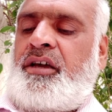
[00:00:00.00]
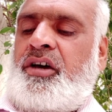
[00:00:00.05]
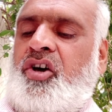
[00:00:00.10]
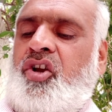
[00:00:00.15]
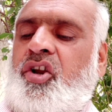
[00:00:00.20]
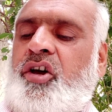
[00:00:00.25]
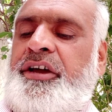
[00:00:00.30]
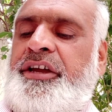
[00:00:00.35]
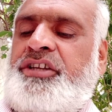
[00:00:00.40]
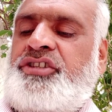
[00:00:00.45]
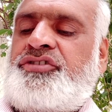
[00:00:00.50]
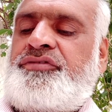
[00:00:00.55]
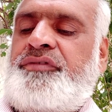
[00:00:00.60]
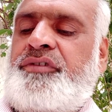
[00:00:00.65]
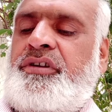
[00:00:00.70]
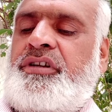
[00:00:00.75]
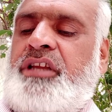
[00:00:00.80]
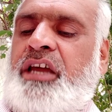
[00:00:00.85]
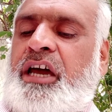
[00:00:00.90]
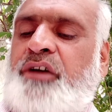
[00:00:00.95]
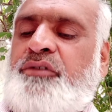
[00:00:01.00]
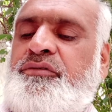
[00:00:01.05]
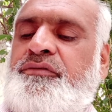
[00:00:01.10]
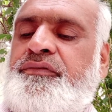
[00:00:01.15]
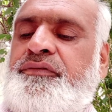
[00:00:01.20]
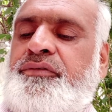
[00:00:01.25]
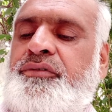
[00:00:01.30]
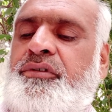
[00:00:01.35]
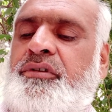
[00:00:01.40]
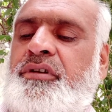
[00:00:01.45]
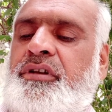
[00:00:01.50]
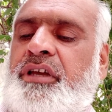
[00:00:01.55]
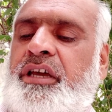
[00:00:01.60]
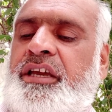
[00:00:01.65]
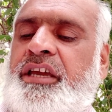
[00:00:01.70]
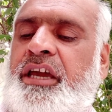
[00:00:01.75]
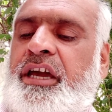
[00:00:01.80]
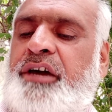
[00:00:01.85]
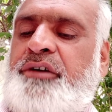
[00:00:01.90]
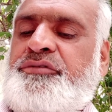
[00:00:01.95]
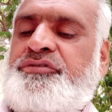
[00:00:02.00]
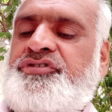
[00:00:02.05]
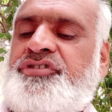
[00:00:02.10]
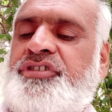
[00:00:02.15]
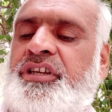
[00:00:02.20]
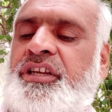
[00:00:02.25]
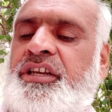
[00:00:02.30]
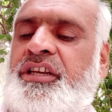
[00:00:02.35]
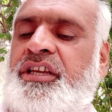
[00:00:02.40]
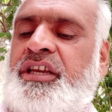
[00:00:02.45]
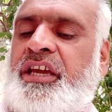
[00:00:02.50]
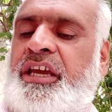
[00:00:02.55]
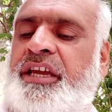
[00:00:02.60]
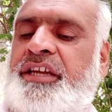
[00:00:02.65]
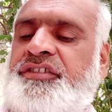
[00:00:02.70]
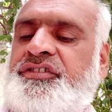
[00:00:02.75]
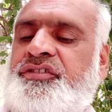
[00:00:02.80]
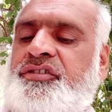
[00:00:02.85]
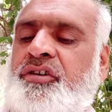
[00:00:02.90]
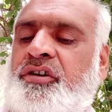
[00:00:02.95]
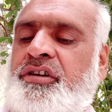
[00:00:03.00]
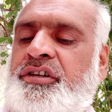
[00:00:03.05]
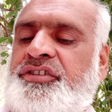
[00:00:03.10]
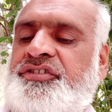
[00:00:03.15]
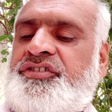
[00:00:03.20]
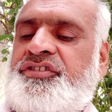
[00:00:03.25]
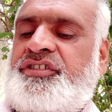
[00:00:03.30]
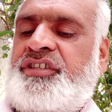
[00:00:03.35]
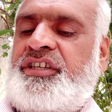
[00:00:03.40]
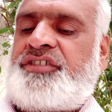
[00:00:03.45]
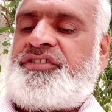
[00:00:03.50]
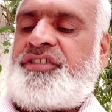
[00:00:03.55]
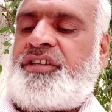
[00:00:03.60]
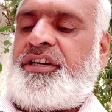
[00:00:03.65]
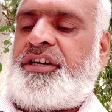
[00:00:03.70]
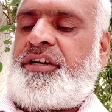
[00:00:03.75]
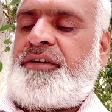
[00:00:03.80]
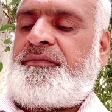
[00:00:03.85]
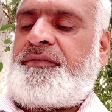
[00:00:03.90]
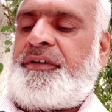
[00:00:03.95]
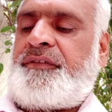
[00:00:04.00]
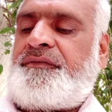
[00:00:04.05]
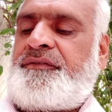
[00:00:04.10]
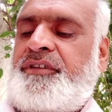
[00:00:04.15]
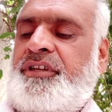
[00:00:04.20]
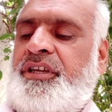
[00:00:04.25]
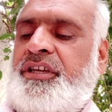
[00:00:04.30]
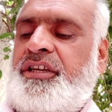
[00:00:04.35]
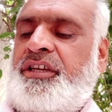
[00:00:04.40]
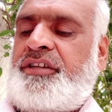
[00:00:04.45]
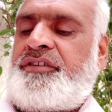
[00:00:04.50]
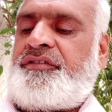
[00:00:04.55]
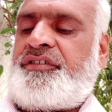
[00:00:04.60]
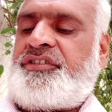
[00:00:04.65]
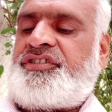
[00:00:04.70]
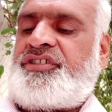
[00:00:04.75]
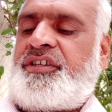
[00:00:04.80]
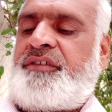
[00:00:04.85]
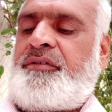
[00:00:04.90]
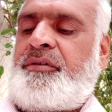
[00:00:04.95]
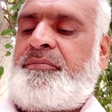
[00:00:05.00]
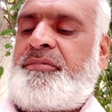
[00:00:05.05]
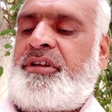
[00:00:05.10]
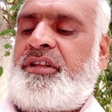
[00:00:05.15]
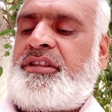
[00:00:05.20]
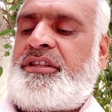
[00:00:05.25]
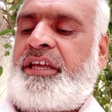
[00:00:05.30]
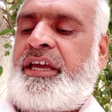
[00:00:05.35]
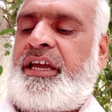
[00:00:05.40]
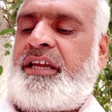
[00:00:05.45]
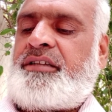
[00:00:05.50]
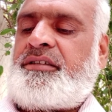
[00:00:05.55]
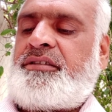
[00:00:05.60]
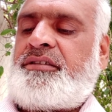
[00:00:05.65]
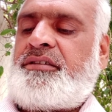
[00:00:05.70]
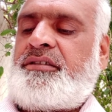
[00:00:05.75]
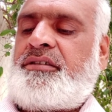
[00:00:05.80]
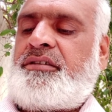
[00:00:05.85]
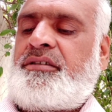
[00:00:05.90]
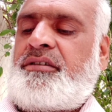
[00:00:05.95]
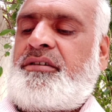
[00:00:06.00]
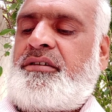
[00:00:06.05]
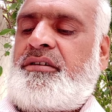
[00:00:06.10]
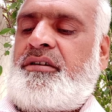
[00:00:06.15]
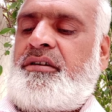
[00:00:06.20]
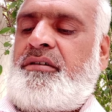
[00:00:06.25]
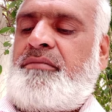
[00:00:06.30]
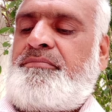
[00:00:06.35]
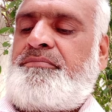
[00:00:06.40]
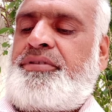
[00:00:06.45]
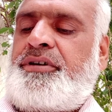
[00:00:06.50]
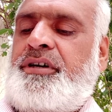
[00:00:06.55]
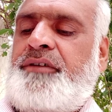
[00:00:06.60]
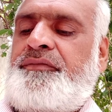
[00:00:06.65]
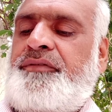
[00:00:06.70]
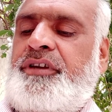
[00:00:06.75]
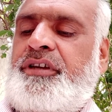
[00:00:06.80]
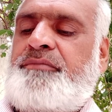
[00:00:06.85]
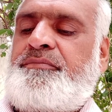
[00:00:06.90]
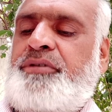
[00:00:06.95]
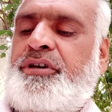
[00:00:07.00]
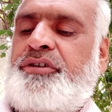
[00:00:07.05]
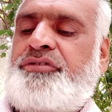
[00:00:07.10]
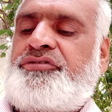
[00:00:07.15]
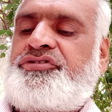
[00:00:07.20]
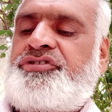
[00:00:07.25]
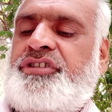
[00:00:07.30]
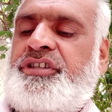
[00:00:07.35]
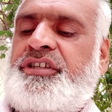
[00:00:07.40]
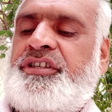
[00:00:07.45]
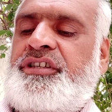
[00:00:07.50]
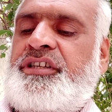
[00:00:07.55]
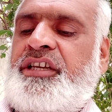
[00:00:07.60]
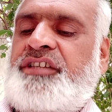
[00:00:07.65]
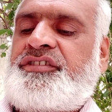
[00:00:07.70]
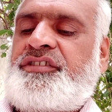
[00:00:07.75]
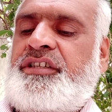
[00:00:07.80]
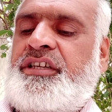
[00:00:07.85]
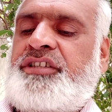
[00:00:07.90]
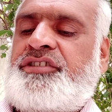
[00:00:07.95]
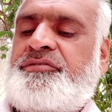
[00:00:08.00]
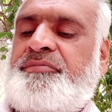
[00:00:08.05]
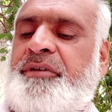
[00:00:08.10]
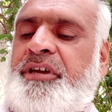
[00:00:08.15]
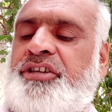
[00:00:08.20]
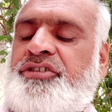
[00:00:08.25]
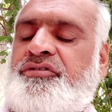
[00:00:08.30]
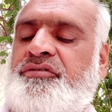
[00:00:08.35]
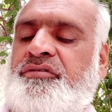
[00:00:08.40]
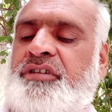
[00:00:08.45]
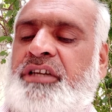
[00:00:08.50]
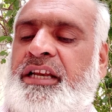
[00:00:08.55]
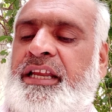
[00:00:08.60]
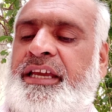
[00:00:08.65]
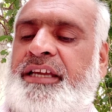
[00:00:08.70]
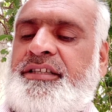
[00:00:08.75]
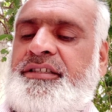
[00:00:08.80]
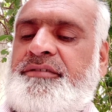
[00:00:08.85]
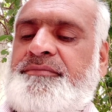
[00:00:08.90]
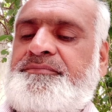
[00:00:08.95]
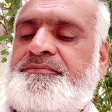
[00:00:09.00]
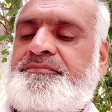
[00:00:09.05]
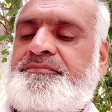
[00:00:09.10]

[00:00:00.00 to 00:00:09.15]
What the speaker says: Allowance for doubtful accounts indicates $650 in receivable that perfect poster doesn't expect to collect.